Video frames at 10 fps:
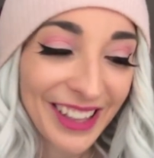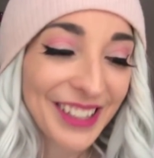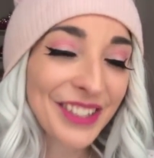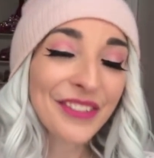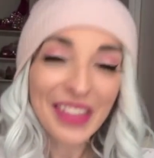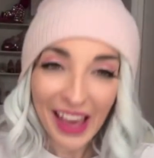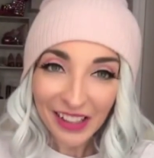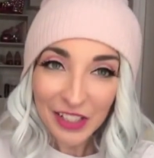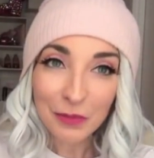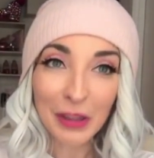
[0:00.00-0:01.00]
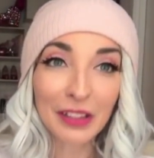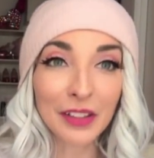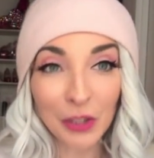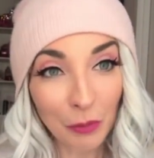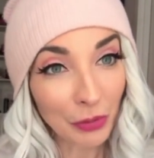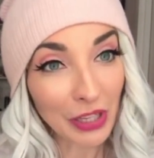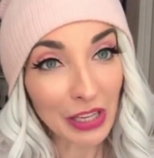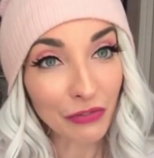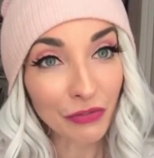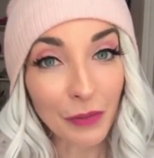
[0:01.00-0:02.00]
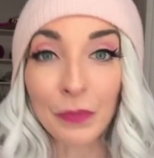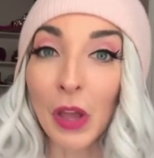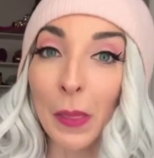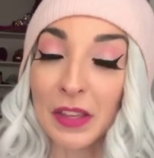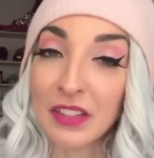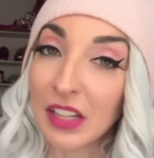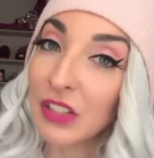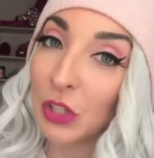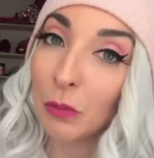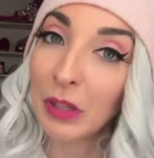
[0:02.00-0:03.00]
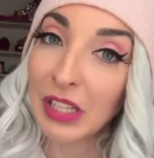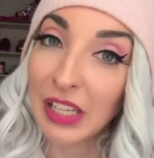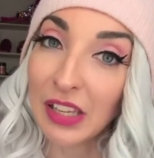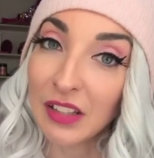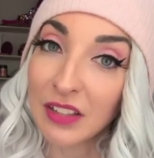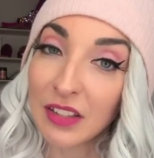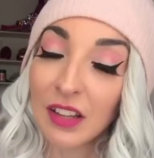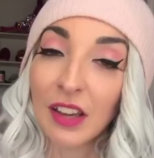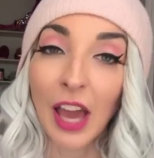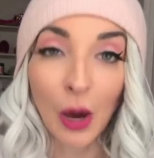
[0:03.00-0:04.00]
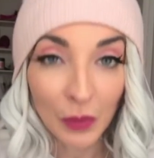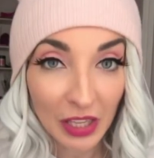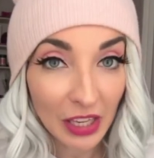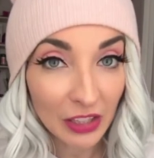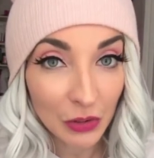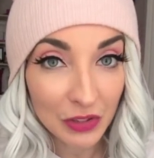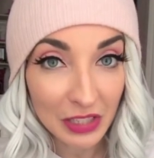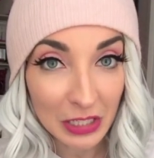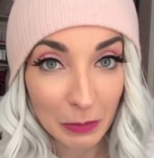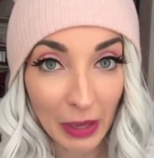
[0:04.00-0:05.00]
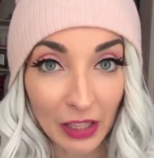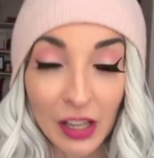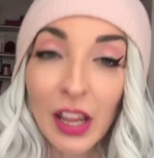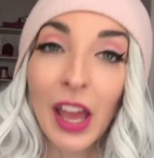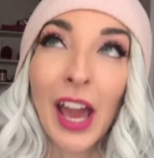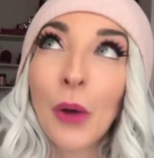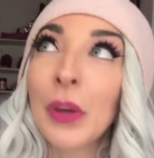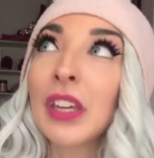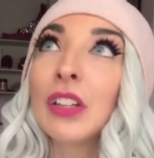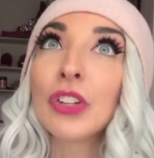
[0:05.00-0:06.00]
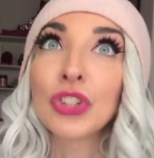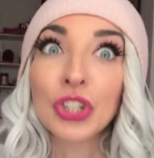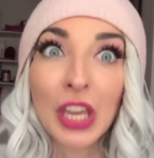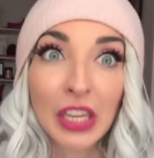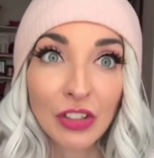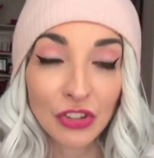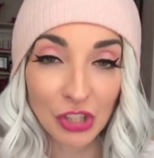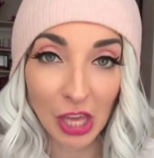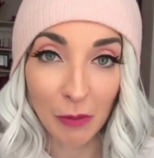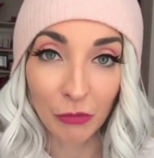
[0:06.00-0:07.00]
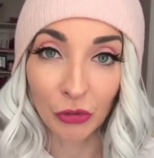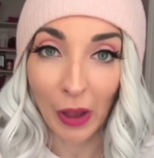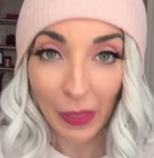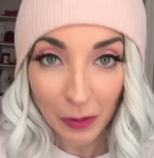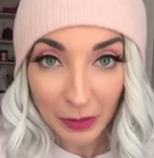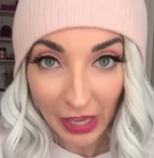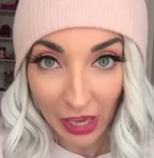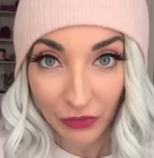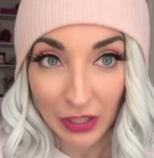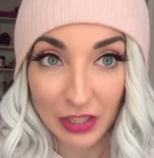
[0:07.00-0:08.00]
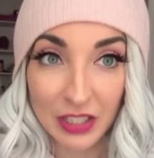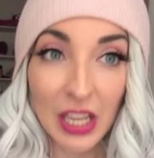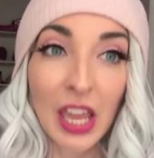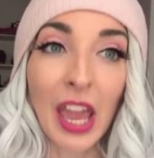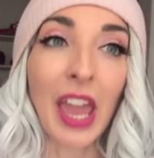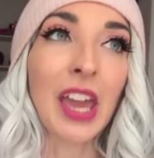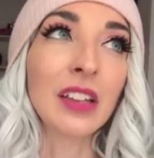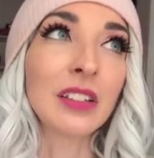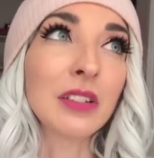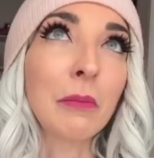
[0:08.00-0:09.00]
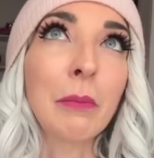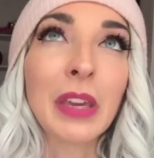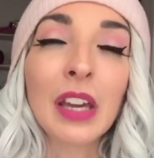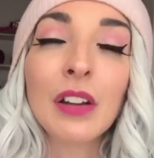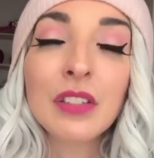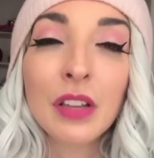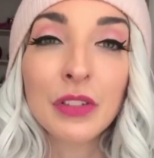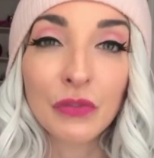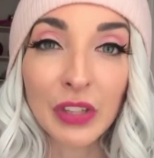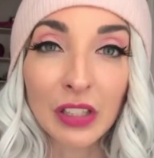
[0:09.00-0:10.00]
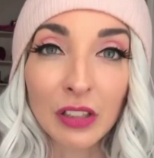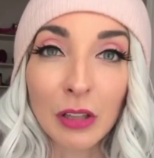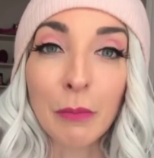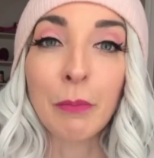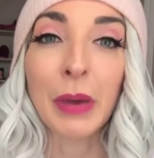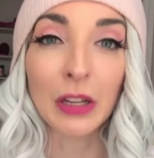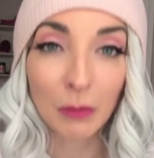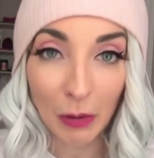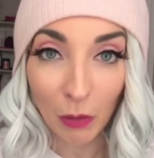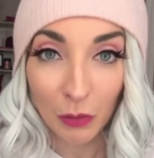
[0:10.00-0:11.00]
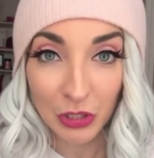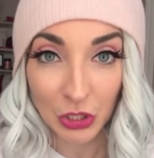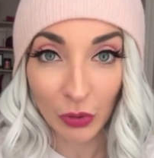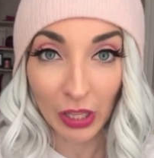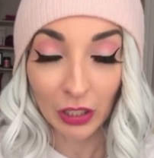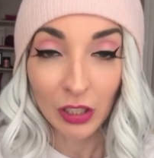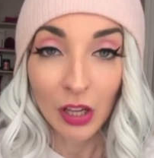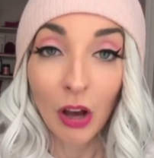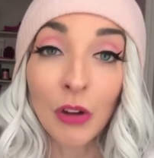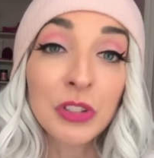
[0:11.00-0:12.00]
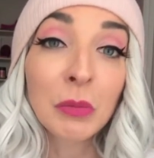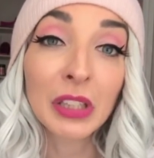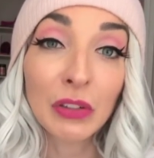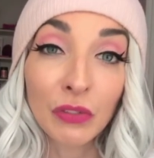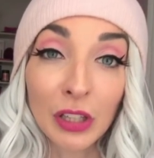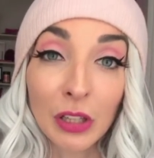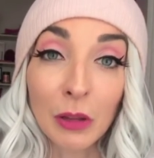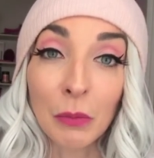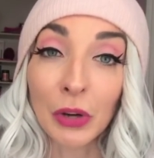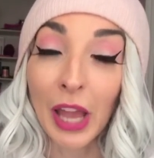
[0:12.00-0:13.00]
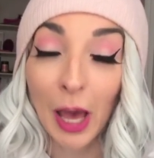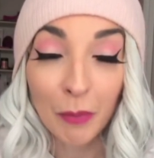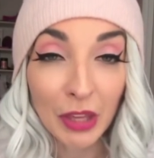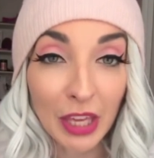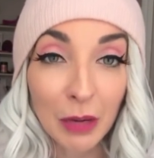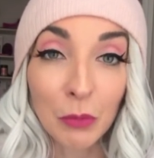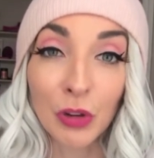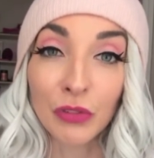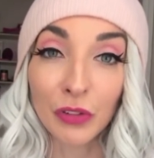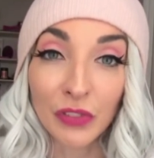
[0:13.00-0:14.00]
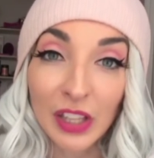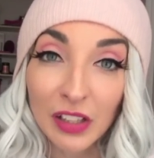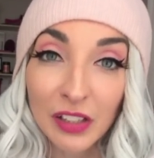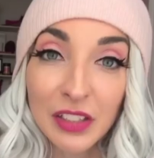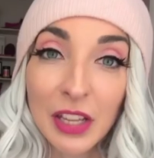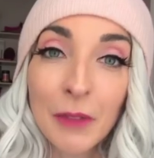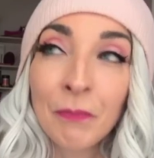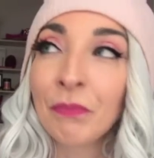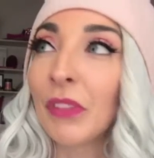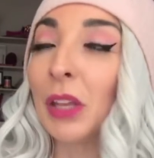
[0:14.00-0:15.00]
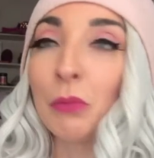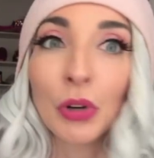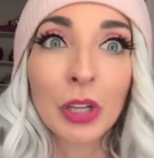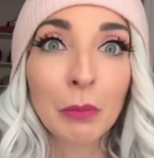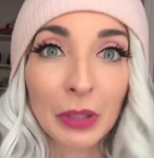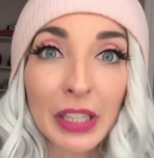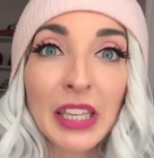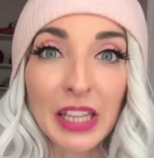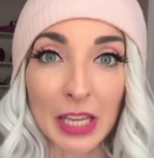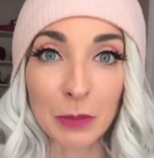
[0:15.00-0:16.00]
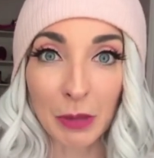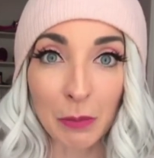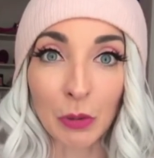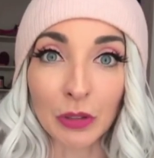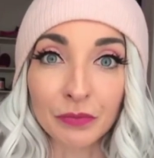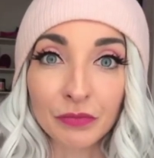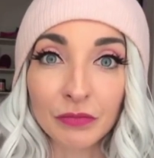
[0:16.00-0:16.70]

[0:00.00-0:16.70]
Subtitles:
So that is my little brief on the 6 human needs, how we can get those needs met, how we can change them for other behaviors, and make ourselves feel better about what we're doing, ultimately feel more happy, more fulfilled, and more complete as people.